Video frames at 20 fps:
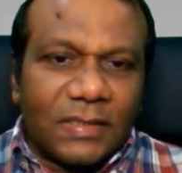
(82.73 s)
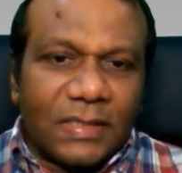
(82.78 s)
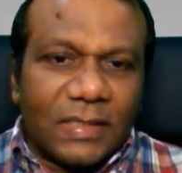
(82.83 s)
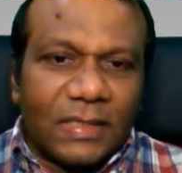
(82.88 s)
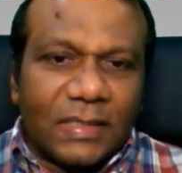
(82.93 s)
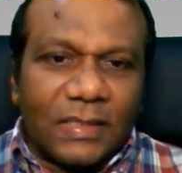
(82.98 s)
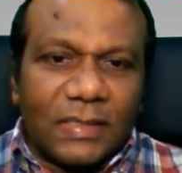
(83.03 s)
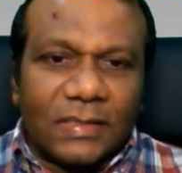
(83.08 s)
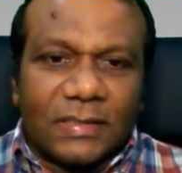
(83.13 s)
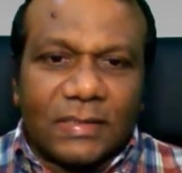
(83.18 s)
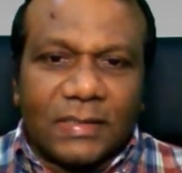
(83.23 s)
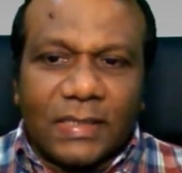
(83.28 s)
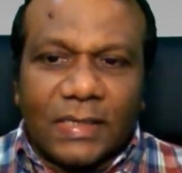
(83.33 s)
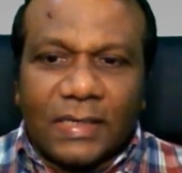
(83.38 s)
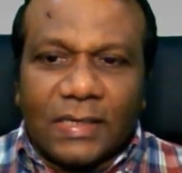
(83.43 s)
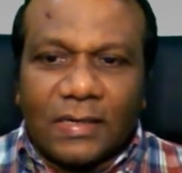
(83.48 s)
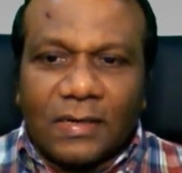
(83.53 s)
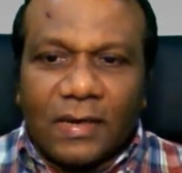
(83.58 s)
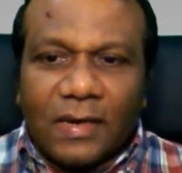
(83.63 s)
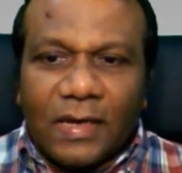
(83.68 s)
See these thick
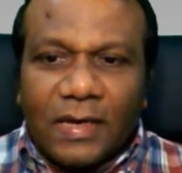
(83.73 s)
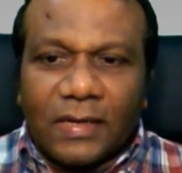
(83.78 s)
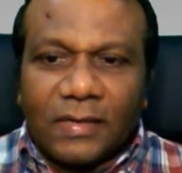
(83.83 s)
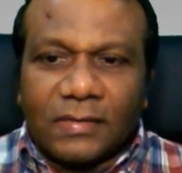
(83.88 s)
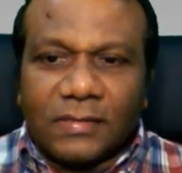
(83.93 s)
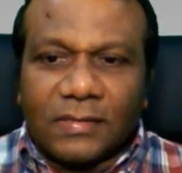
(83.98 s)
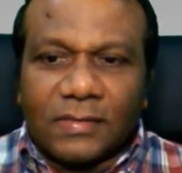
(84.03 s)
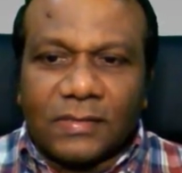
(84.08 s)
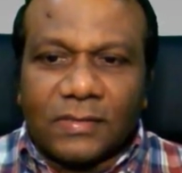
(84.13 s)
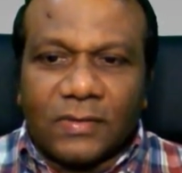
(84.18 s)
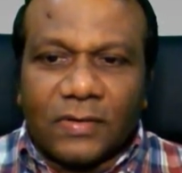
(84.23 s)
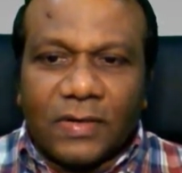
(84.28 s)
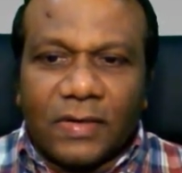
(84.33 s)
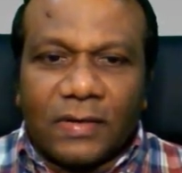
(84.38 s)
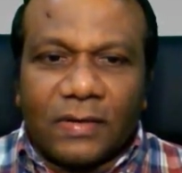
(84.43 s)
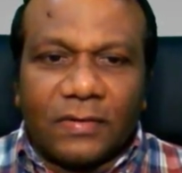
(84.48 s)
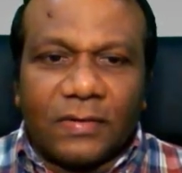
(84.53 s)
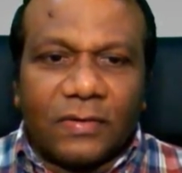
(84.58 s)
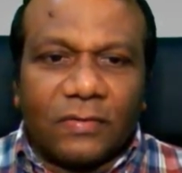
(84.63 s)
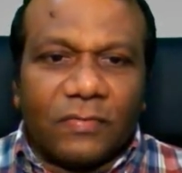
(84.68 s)
lines. So
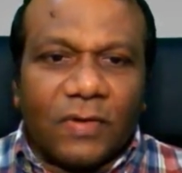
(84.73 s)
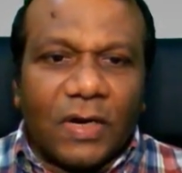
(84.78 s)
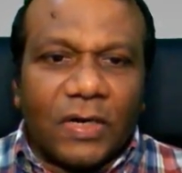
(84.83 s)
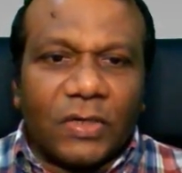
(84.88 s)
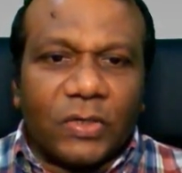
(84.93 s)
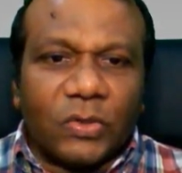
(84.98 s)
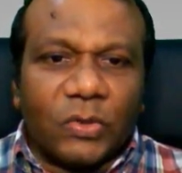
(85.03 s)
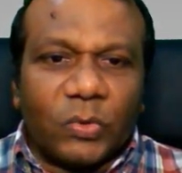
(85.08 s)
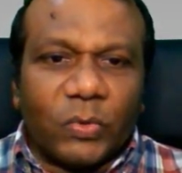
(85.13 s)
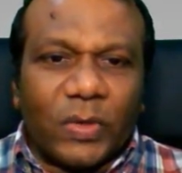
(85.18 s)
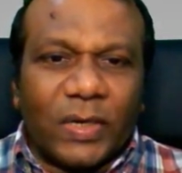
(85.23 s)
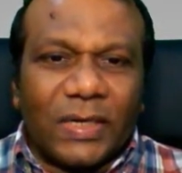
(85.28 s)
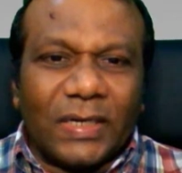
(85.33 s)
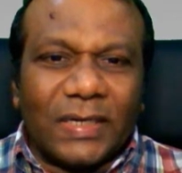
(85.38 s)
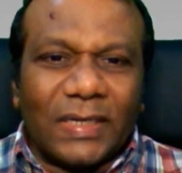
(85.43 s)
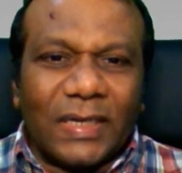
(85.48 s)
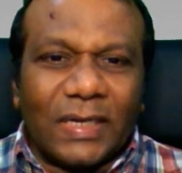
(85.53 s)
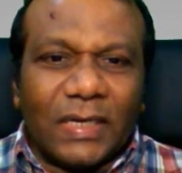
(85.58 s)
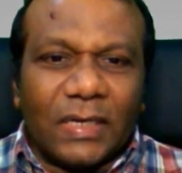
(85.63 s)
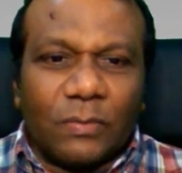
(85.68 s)
I'll go 1 to
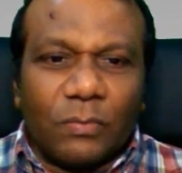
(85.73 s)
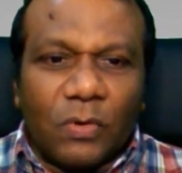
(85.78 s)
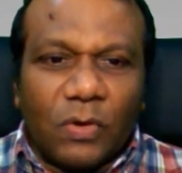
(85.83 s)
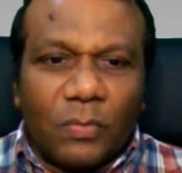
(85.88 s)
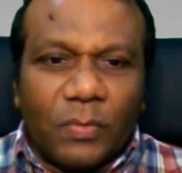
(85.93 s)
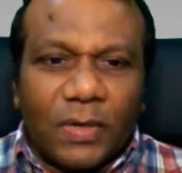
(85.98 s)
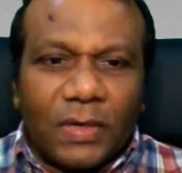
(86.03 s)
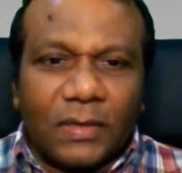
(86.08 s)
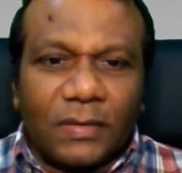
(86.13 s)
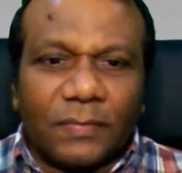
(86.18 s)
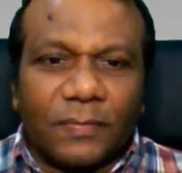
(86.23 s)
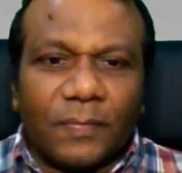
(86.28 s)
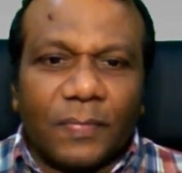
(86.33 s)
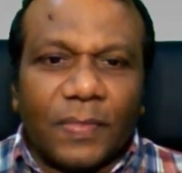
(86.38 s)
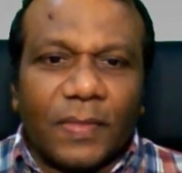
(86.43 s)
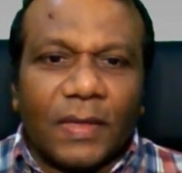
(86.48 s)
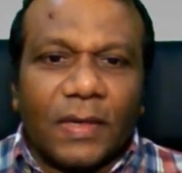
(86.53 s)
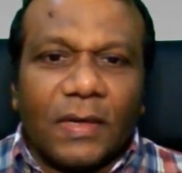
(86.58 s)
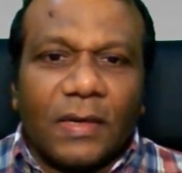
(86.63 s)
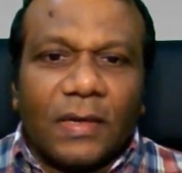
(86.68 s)
20 at the moment.
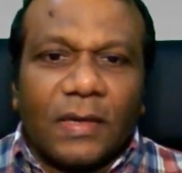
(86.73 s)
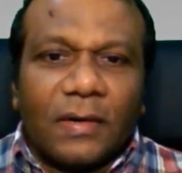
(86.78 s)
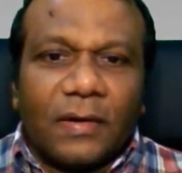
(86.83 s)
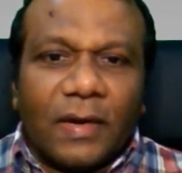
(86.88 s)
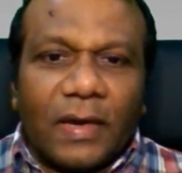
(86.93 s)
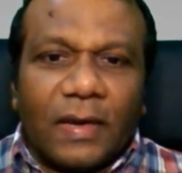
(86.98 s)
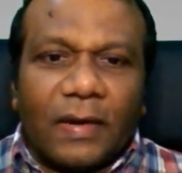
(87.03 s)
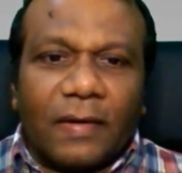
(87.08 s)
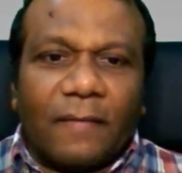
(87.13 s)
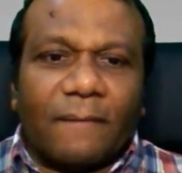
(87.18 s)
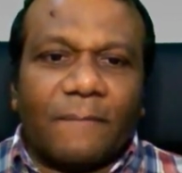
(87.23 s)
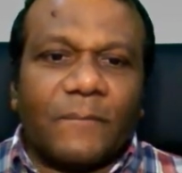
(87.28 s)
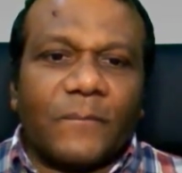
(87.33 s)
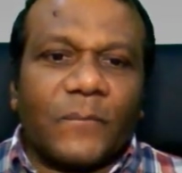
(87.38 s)
Right.